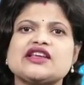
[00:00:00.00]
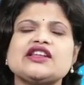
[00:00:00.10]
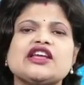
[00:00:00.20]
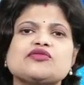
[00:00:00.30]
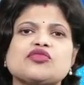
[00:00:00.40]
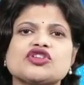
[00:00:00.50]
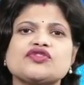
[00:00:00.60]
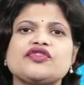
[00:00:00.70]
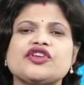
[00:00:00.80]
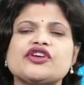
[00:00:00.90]
in
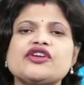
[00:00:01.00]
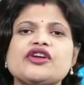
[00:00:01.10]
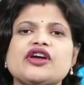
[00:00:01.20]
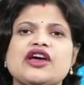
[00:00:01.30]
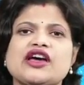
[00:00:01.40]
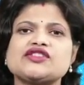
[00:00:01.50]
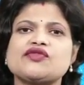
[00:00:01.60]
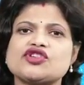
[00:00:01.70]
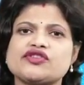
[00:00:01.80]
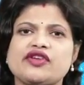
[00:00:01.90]
atmosphere as
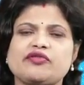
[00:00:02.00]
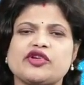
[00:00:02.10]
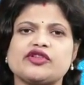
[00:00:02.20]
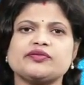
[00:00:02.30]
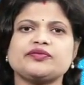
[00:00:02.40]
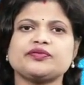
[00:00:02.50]
water vapor.